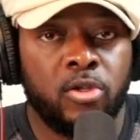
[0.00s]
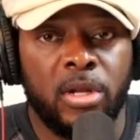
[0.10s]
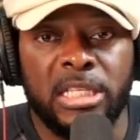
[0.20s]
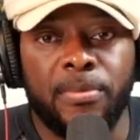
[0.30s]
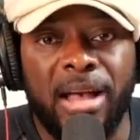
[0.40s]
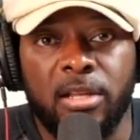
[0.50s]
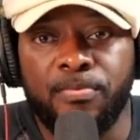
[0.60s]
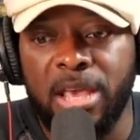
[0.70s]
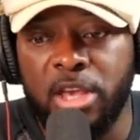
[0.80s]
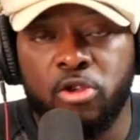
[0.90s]
So there's about
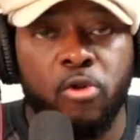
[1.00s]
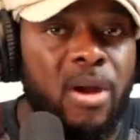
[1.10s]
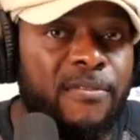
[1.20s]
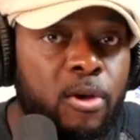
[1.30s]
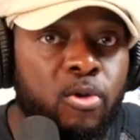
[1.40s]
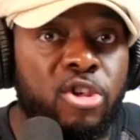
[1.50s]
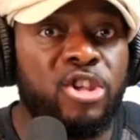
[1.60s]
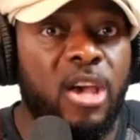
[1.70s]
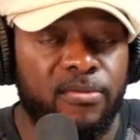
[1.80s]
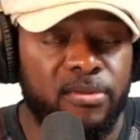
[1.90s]
to be a geographical
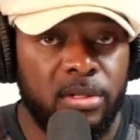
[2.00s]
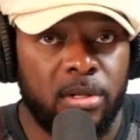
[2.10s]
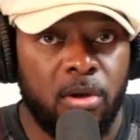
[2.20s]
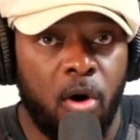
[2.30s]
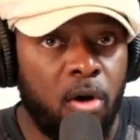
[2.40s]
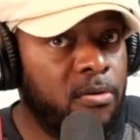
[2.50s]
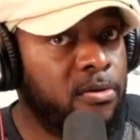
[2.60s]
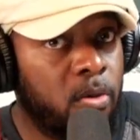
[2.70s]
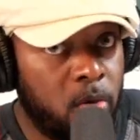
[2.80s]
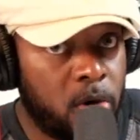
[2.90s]
shift all
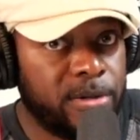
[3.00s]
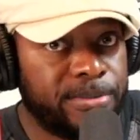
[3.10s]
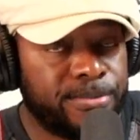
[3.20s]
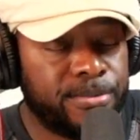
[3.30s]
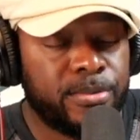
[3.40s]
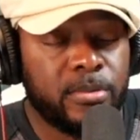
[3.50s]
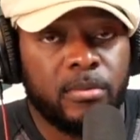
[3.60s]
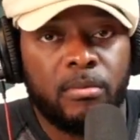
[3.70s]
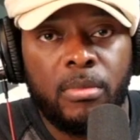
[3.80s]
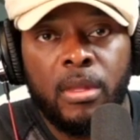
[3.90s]
over the world.
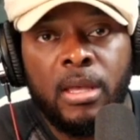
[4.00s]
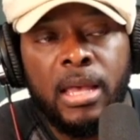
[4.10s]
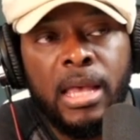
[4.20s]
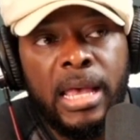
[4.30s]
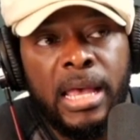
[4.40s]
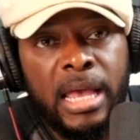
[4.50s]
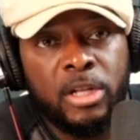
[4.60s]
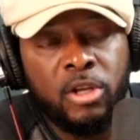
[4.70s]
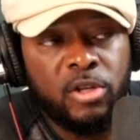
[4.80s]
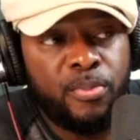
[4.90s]

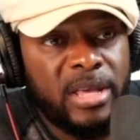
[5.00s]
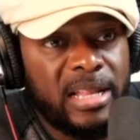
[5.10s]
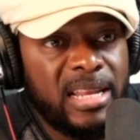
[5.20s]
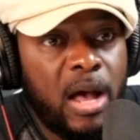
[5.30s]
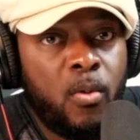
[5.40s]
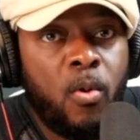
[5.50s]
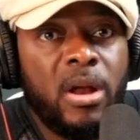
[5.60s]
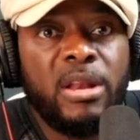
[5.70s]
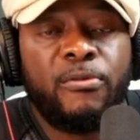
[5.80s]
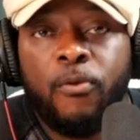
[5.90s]
It's also projected that
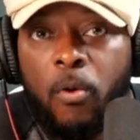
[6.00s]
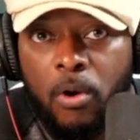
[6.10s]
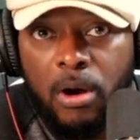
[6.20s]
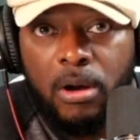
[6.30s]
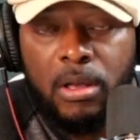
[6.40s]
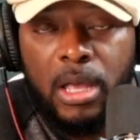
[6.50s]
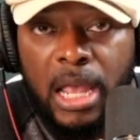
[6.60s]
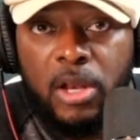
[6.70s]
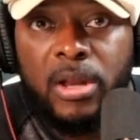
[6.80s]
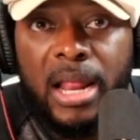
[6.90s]
1 in 4
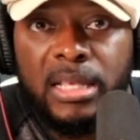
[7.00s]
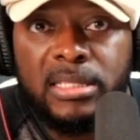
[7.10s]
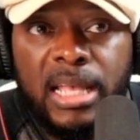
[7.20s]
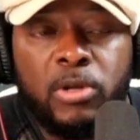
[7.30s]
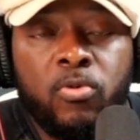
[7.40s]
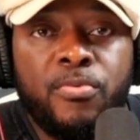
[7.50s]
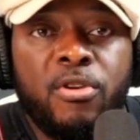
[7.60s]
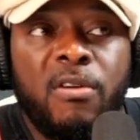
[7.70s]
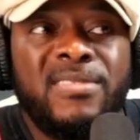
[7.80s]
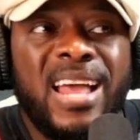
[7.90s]
in the United States will
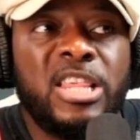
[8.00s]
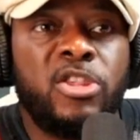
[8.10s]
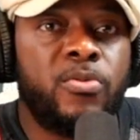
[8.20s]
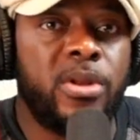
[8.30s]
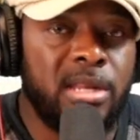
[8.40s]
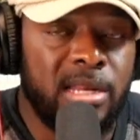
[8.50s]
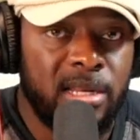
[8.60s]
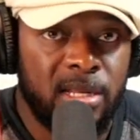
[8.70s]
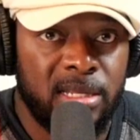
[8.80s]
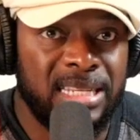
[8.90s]
be of
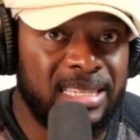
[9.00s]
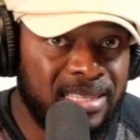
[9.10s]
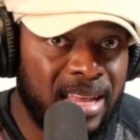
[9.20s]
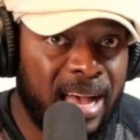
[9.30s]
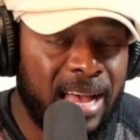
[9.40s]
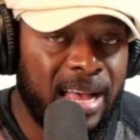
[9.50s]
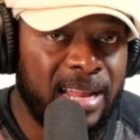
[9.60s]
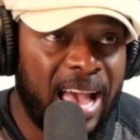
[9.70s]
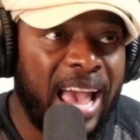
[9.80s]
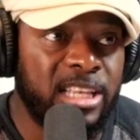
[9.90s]
Nigerian
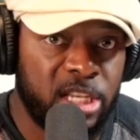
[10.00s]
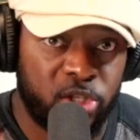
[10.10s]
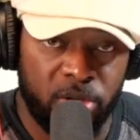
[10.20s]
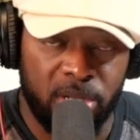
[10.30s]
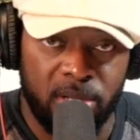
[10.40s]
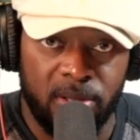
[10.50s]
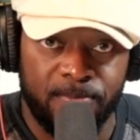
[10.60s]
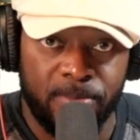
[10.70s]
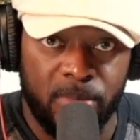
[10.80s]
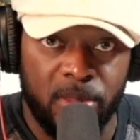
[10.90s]
ancestry.
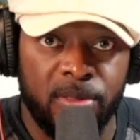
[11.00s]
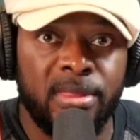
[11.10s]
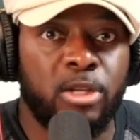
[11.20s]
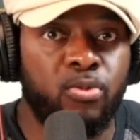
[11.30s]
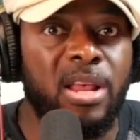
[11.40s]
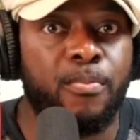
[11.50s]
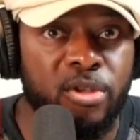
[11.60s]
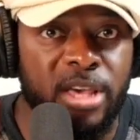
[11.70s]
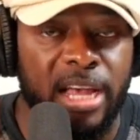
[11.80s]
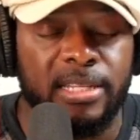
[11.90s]
That's what they
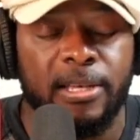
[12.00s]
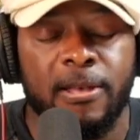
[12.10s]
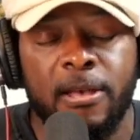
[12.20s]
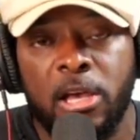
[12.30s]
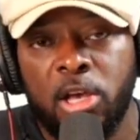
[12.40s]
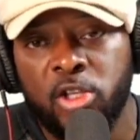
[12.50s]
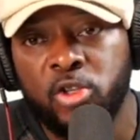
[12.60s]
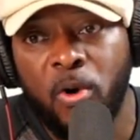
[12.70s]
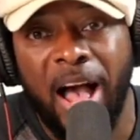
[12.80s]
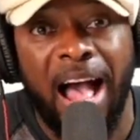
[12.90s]
project.
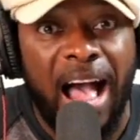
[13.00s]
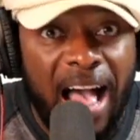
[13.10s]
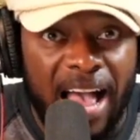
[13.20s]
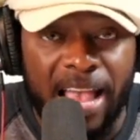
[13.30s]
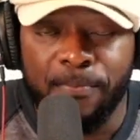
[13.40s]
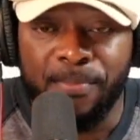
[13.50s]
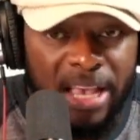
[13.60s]
So I,